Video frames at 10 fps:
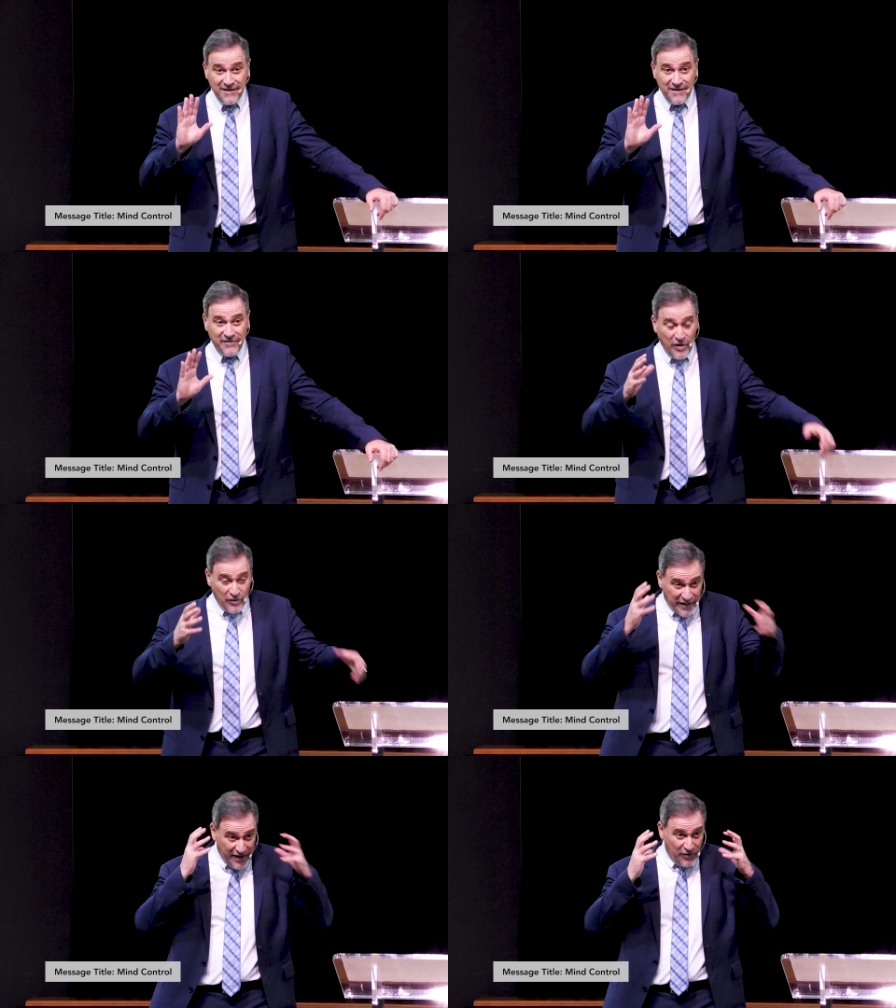if you don't
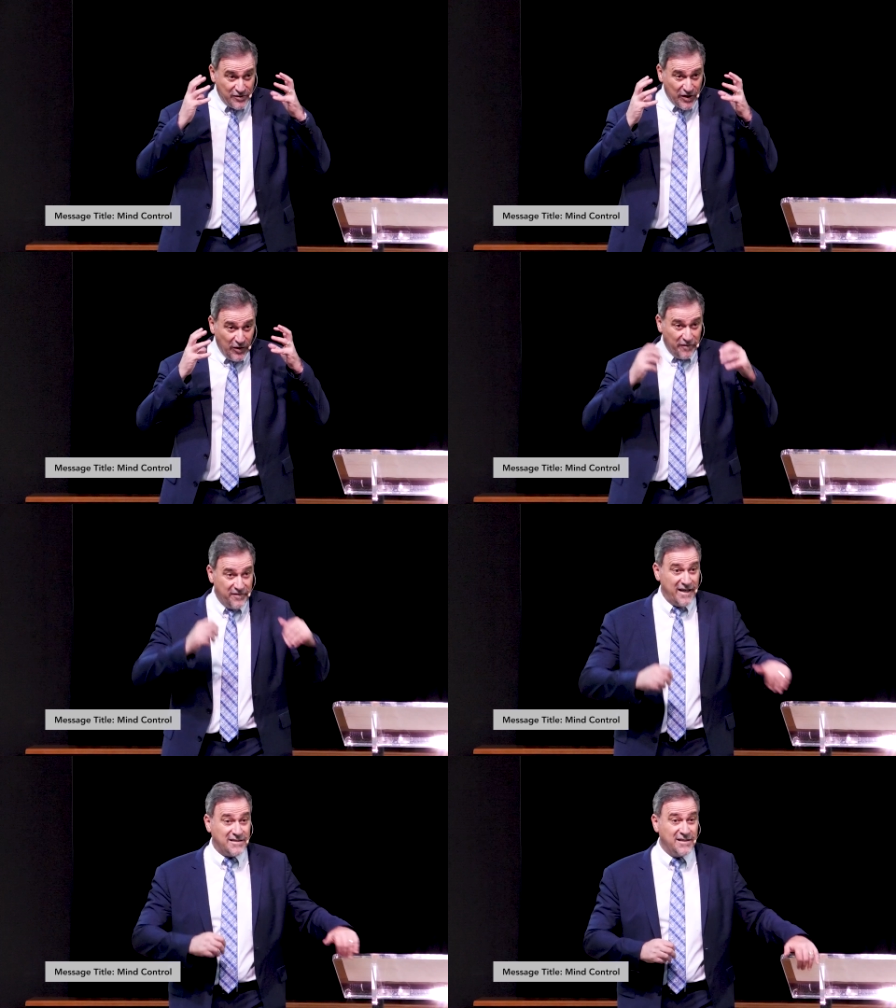take control of
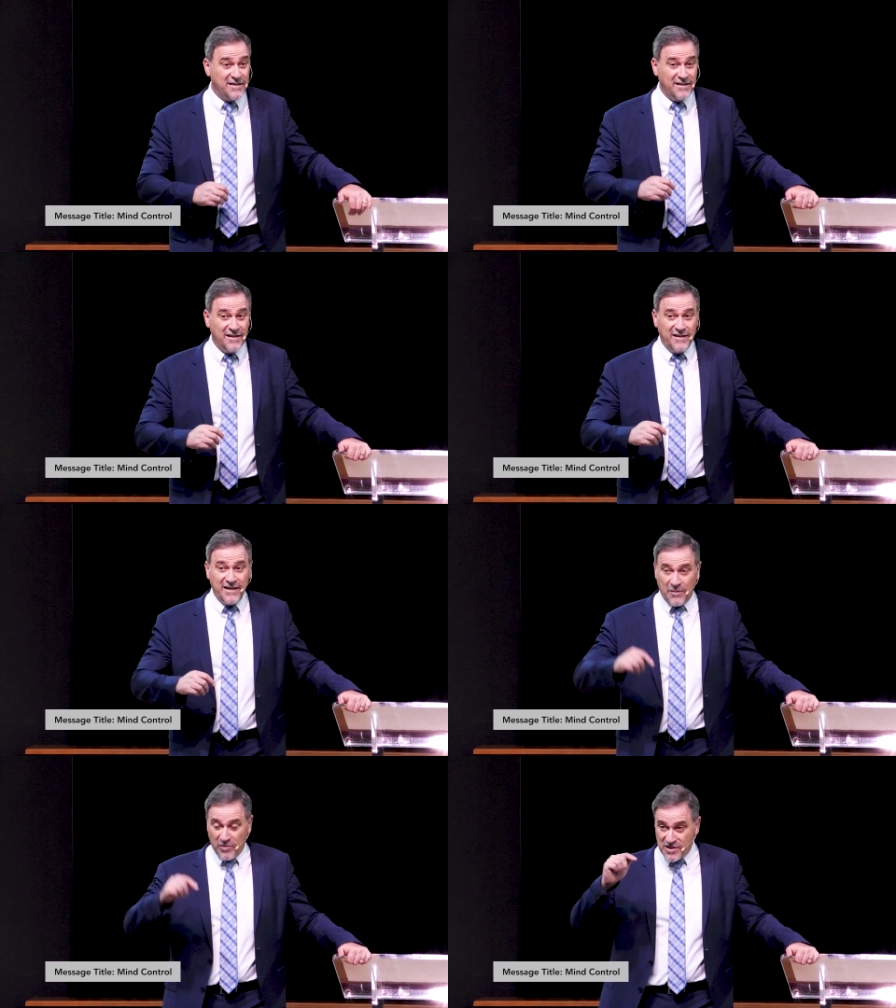that,
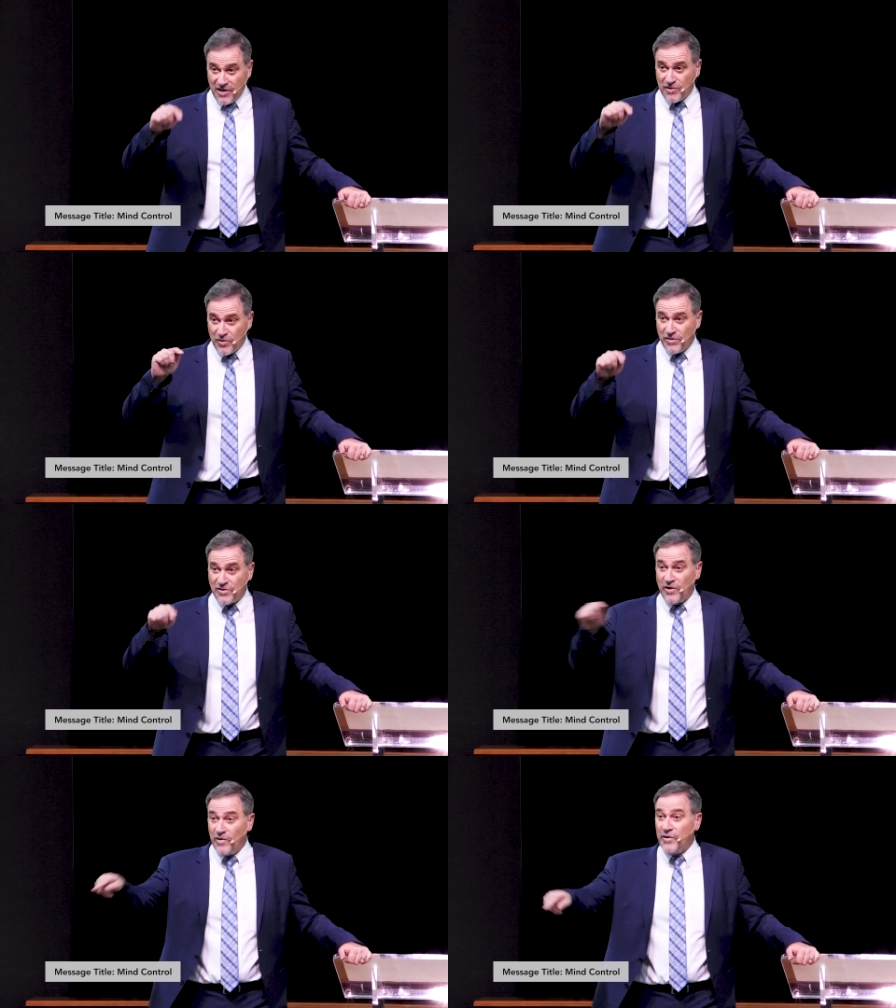it will start to
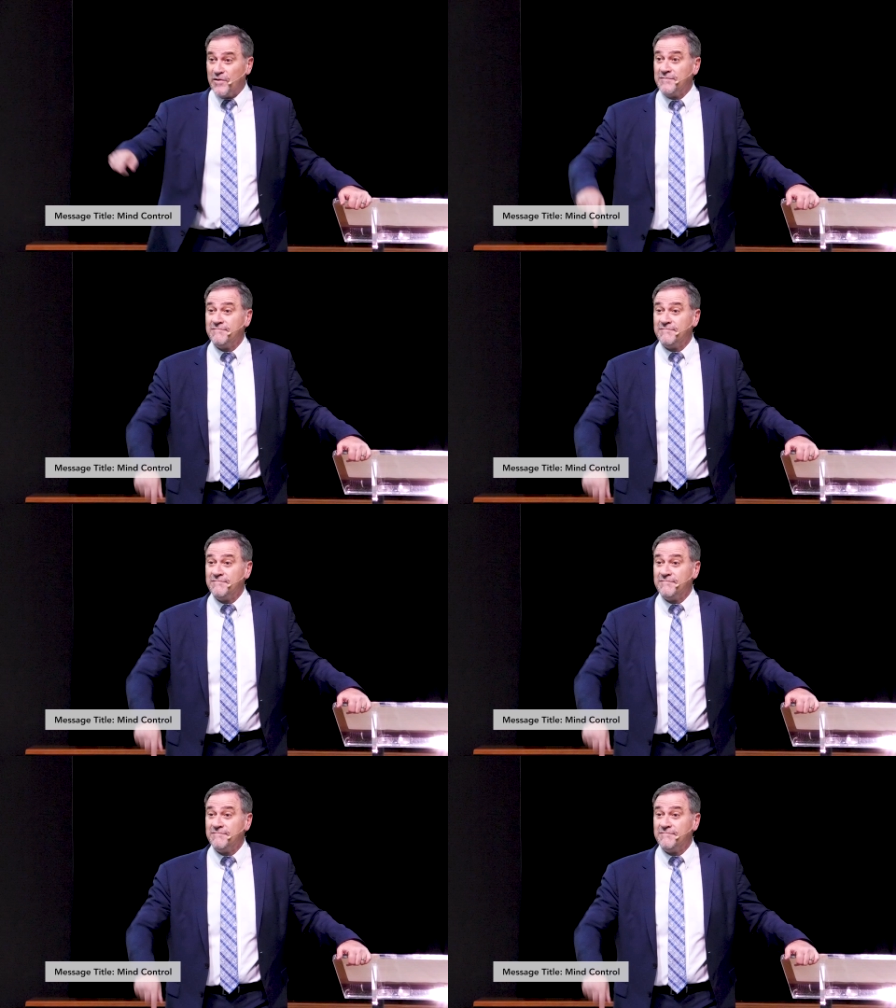control you.